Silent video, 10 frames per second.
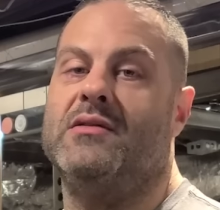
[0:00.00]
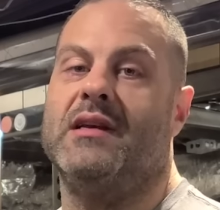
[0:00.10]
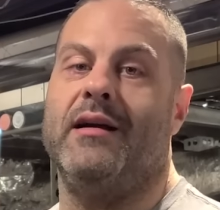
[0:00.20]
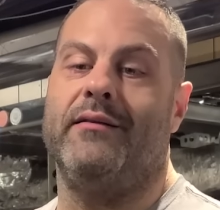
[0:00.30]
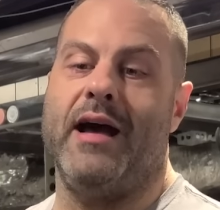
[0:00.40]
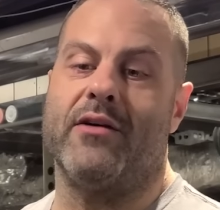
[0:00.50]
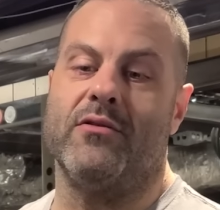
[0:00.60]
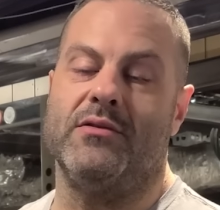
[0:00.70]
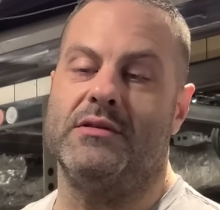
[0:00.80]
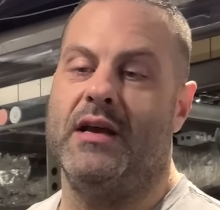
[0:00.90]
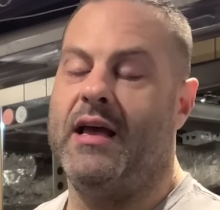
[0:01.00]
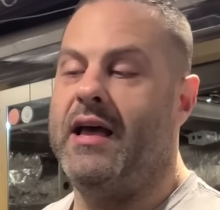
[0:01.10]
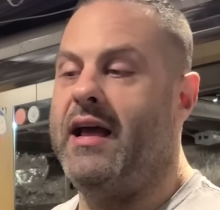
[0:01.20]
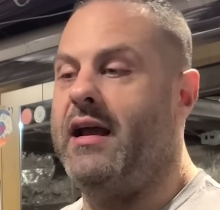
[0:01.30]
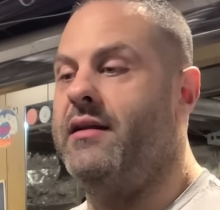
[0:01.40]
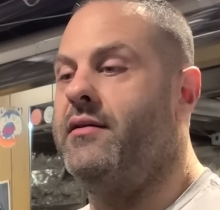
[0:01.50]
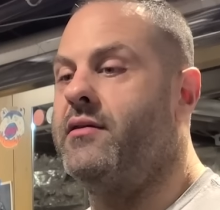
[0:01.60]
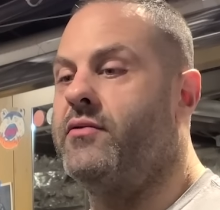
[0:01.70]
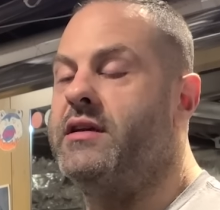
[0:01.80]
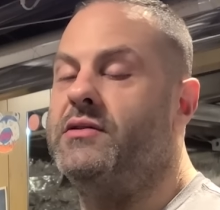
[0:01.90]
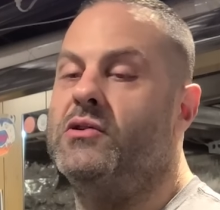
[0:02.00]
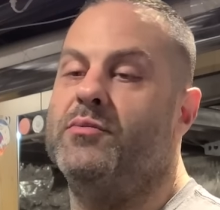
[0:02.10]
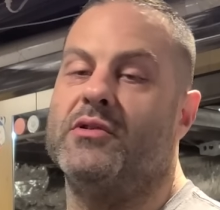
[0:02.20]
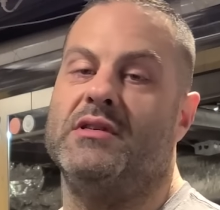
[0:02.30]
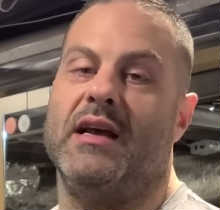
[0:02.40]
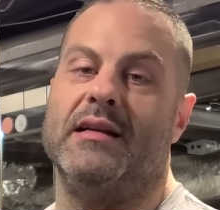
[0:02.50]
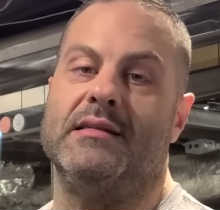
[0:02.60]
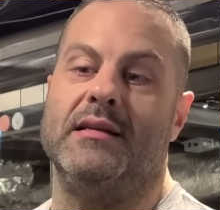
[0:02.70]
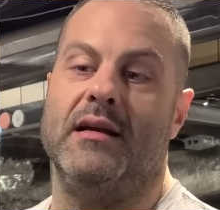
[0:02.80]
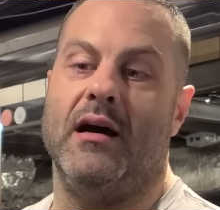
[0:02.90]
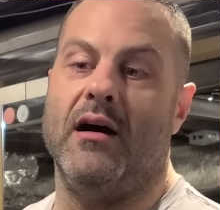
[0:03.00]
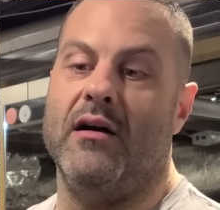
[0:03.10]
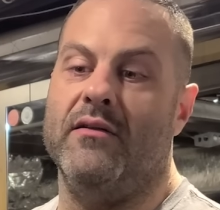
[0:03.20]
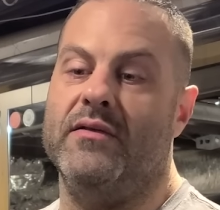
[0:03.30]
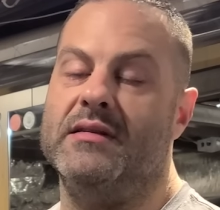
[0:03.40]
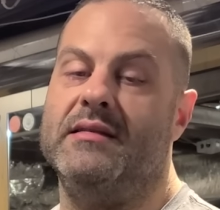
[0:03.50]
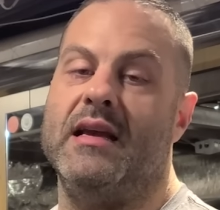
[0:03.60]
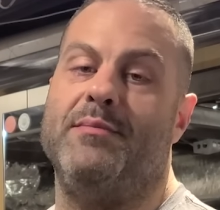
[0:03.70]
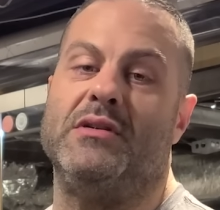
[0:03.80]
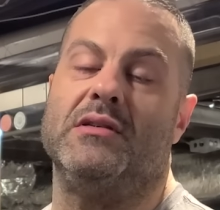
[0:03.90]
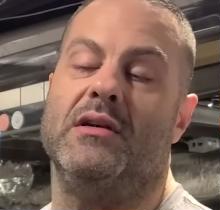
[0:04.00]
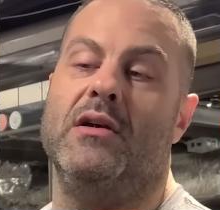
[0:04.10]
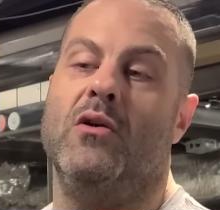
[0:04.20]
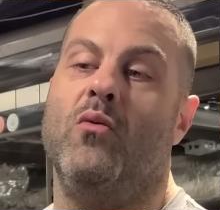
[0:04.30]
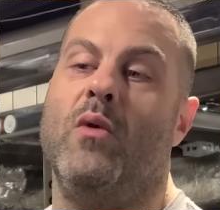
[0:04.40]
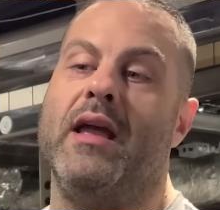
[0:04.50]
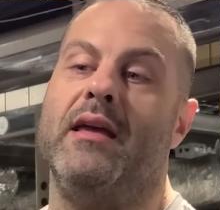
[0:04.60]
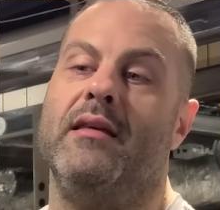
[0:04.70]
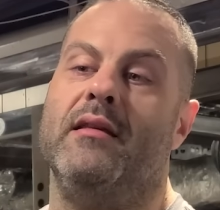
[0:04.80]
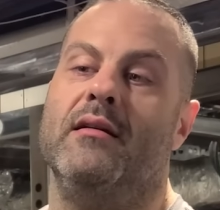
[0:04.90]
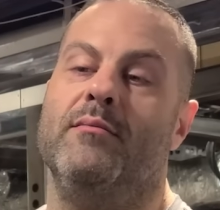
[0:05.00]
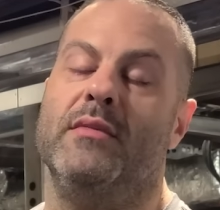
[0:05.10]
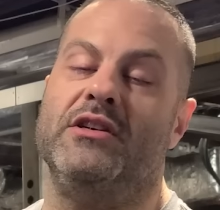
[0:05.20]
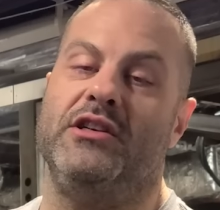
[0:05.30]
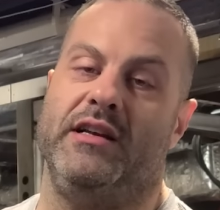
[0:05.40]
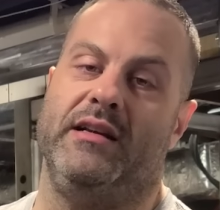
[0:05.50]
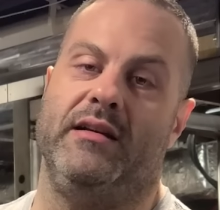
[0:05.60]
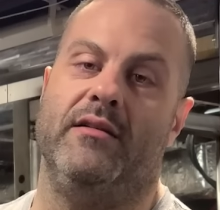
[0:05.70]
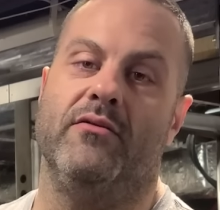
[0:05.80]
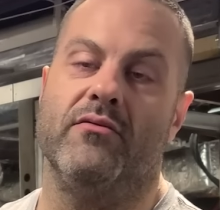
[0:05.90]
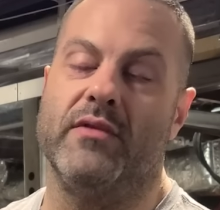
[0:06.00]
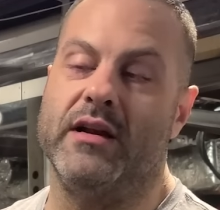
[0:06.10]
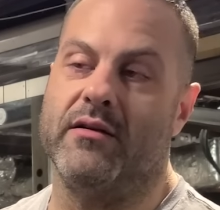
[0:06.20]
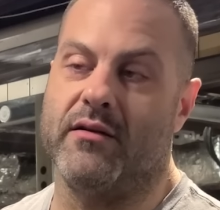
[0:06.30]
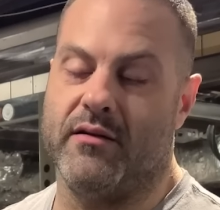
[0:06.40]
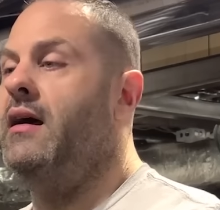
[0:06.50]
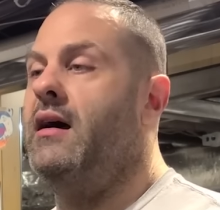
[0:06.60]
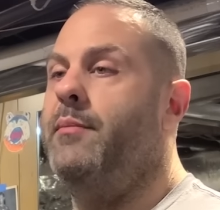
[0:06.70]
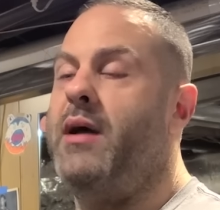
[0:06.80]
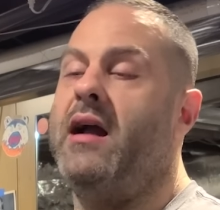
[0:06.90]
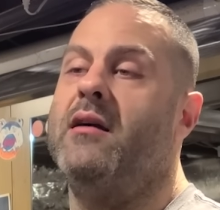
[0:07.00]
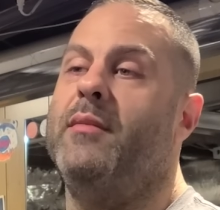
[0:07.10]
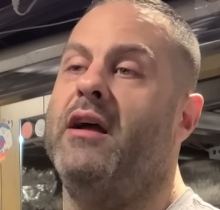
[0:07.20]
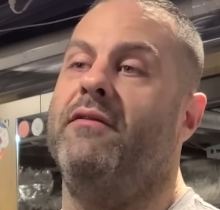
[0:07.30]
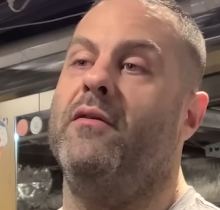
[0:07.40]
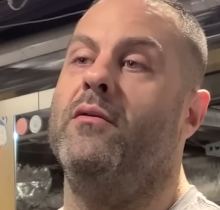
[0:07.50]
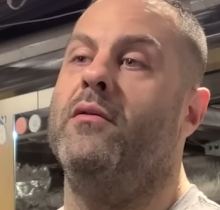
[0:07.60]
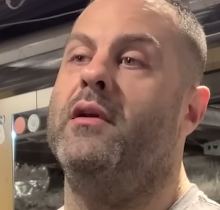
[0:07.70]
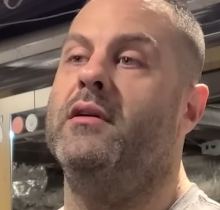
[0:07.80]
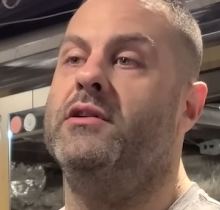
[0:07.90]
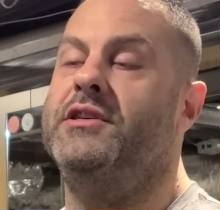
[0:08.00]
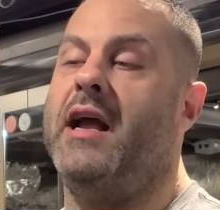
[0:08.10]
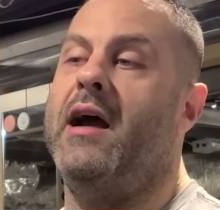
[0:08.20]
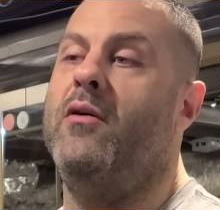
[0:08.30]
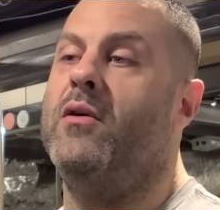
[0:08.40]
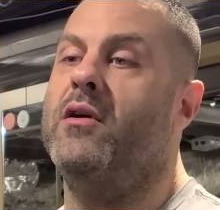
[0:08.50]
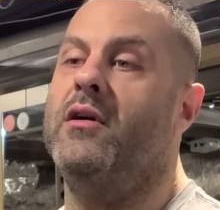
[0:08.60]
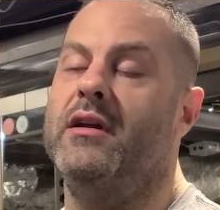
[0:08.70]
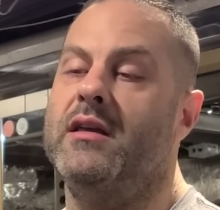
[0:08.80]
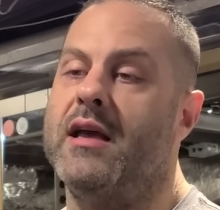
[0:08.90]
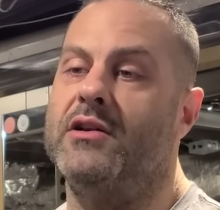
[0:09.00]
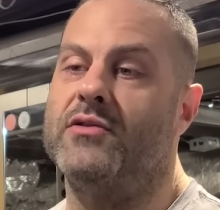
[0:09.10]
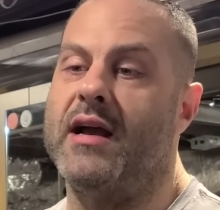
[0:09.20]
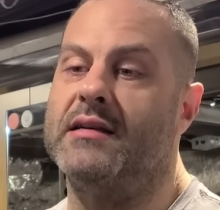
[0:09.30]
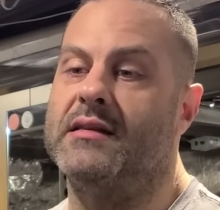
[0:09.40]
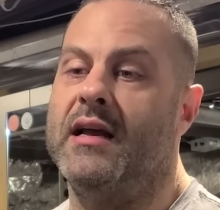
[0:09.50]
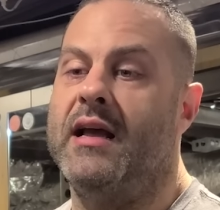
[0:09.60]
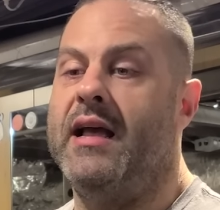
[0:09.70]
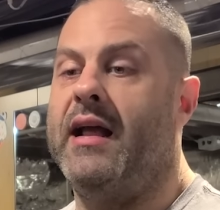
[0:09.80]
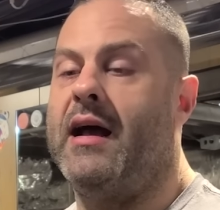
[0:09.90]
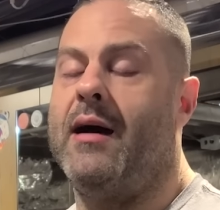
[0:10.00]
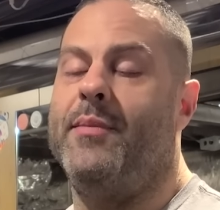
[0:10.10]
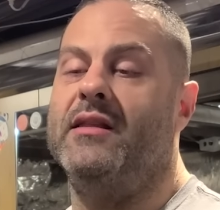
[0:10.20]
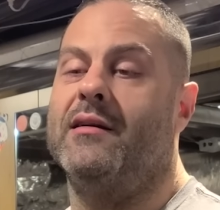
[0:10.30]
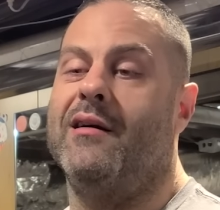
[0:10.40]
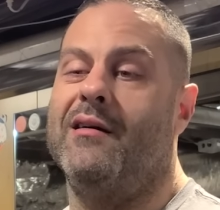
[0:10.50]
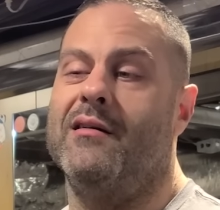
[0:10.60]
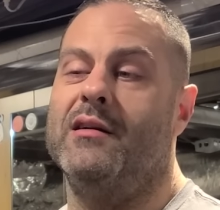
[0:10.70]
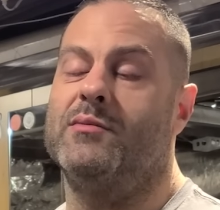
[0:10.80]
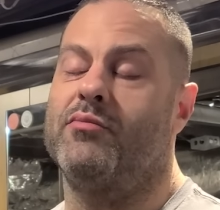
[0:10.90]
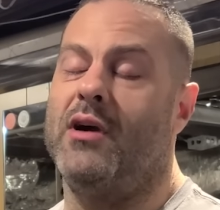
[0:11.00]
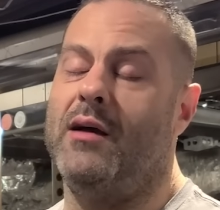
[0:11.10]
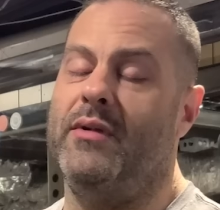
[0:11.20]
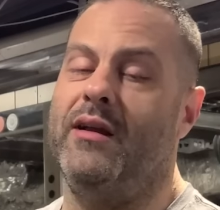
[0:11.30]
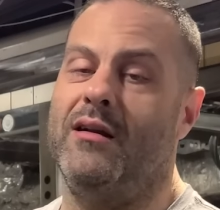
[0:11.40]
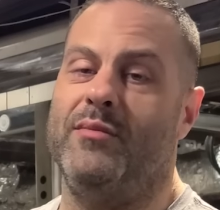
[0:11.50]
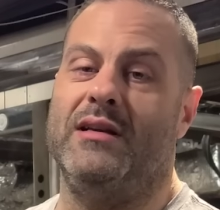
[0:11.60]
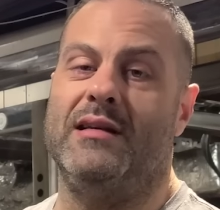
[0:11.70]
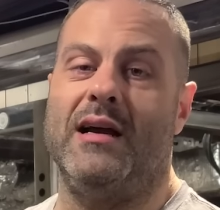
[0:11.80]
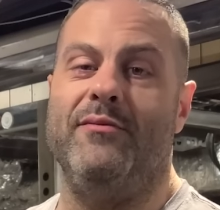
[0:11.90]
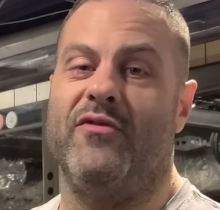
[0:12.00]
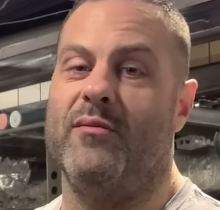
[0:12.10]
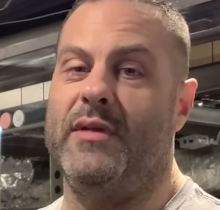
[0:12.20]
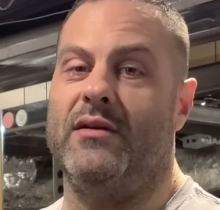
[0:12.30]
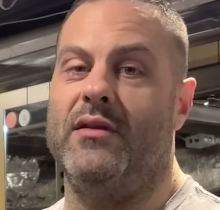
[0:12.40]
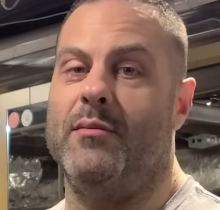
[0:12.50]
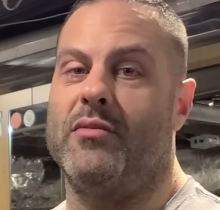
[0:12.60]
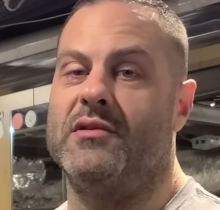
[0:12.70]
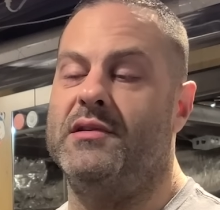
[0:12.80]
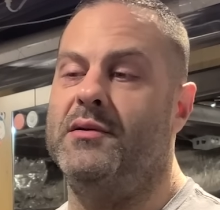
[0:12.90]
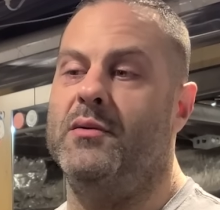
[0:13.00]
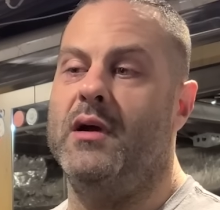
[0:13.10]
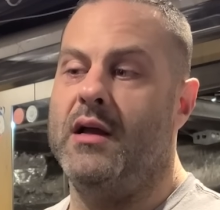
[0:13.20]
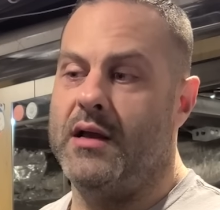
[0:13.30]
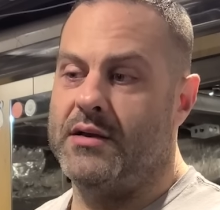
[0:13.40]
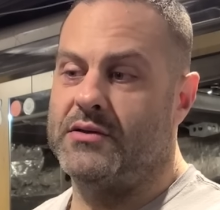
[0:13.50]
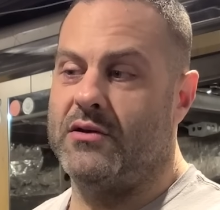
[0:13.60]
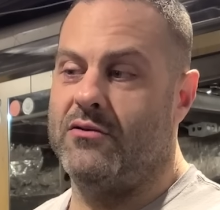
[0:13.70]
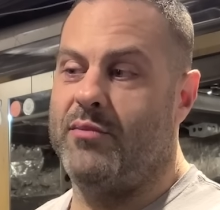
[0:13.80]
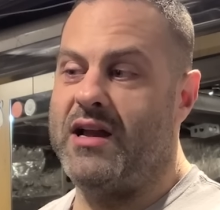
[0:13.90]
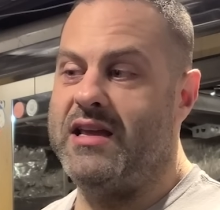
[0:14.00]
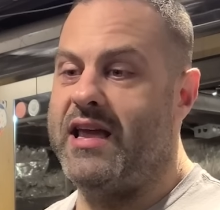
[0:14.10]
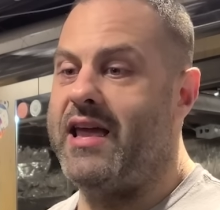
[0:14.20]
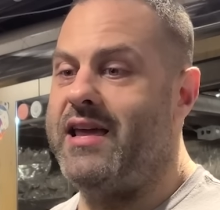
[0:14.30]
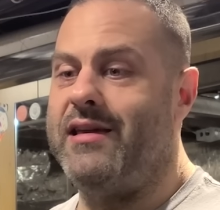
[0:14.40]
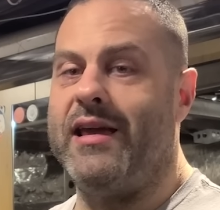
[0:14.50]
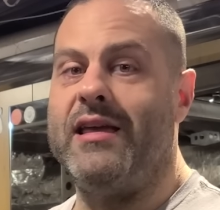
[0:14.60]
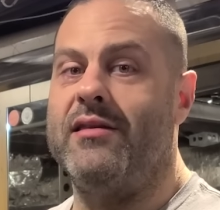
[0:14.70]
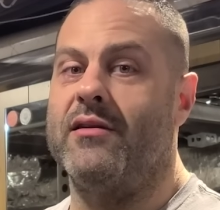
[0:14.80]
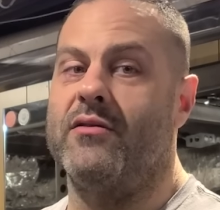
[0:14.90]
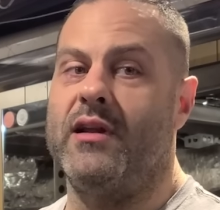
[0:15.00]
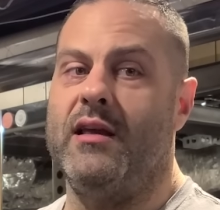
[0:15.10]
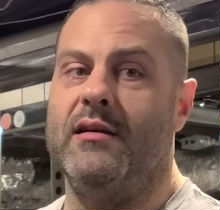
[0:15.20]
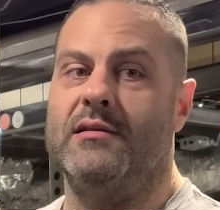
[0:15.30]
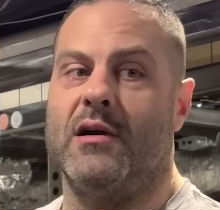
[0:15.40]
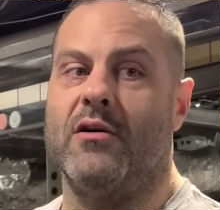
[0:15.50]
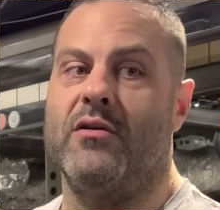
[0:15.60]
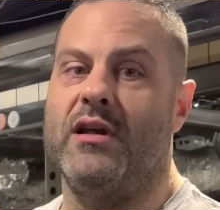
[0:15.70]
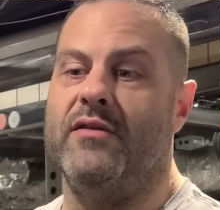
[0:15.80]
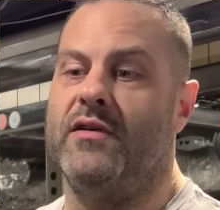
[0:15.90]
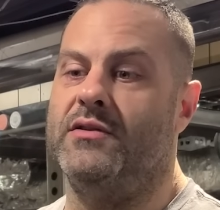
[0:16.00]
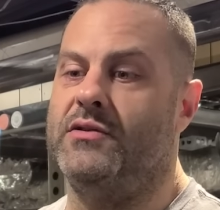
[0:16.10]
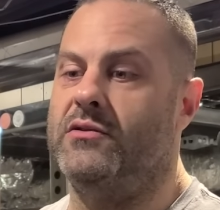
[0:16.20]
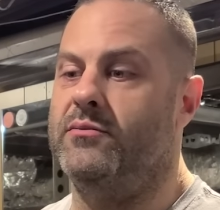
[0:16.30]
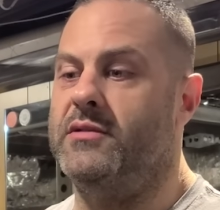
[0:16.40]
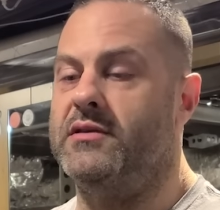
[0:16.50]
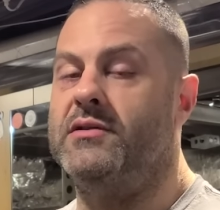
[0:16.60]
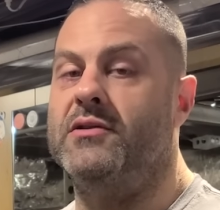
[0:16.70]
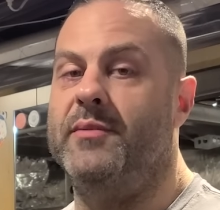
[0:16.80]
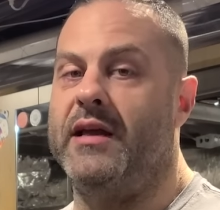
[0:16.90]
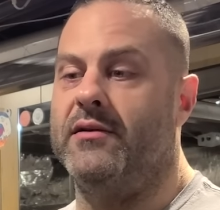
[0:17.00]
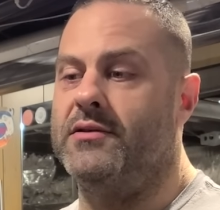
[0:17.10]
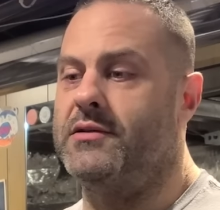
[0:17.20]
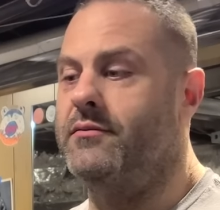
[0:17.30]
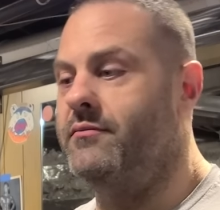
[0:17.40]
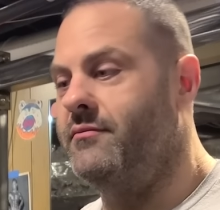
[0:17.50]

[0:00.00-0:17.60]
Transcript: side laterals and three supersets of dips with machine rear. Uh, pack up my food, shower, get dressed, and hop in the car. It's probably going to be time for meal number two. So by eight, eight thirty to already have consumed two meals.